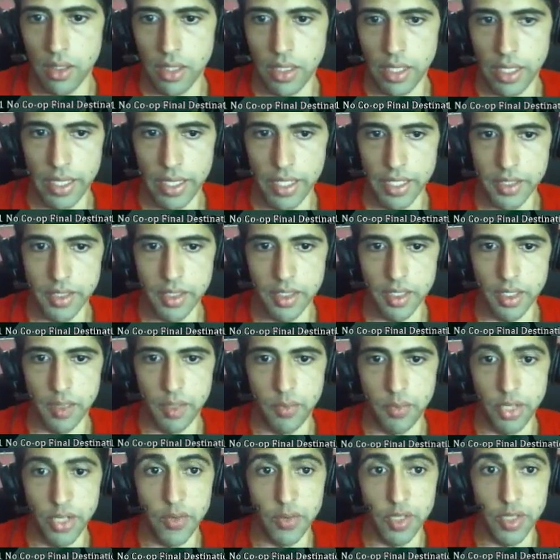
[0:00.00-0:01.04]
That's a
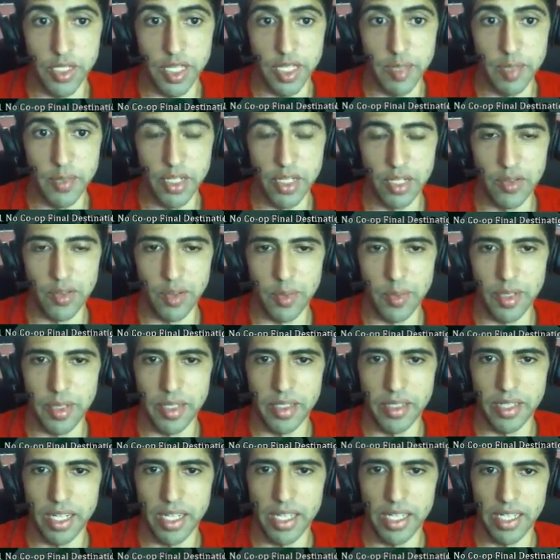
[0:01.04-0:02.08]
pretty risky maneuver, but
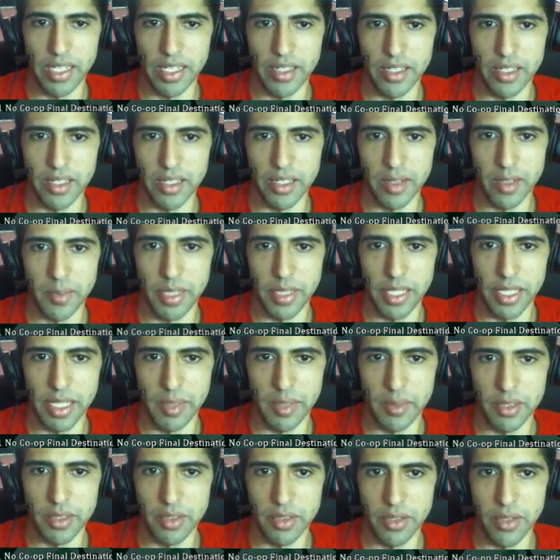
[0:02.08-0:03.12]
I like being able
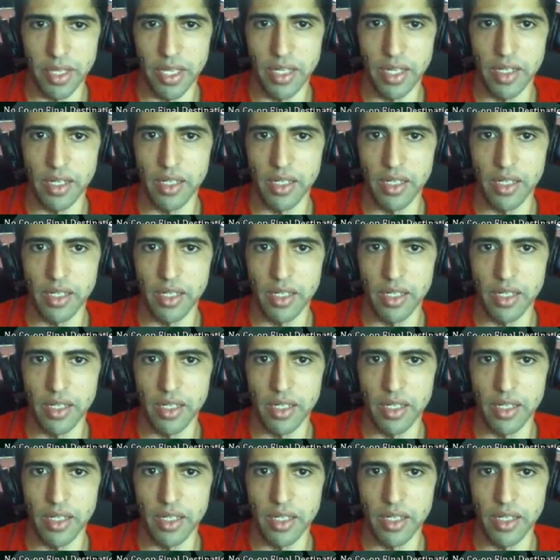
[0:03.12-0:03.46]
to do that.